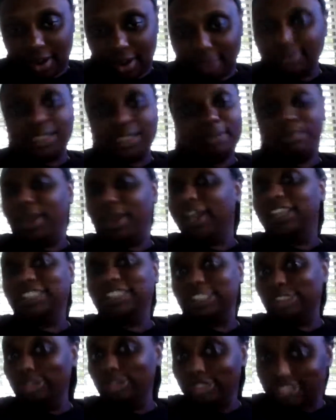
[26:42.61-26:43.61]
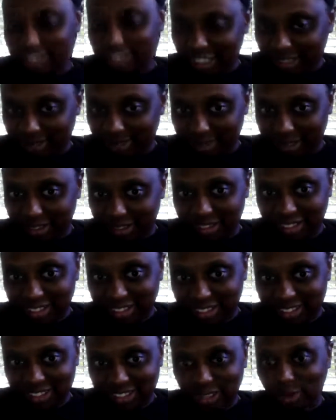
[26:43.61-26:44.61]
I'm getting paid to do the same thing.
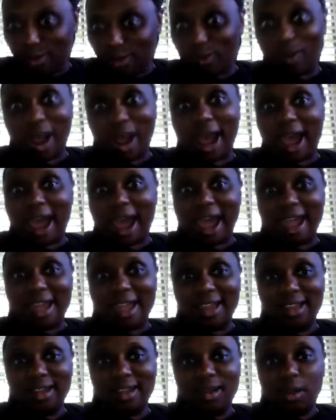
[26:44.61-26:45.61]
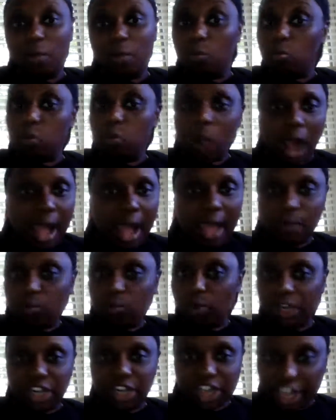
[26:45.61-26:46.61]
So why
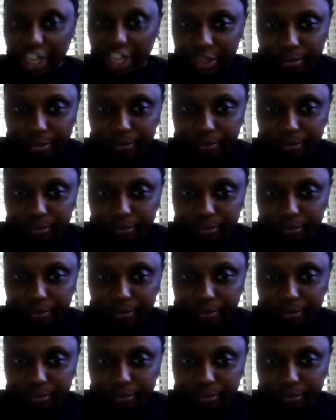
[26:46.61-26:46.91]
wouldn't I?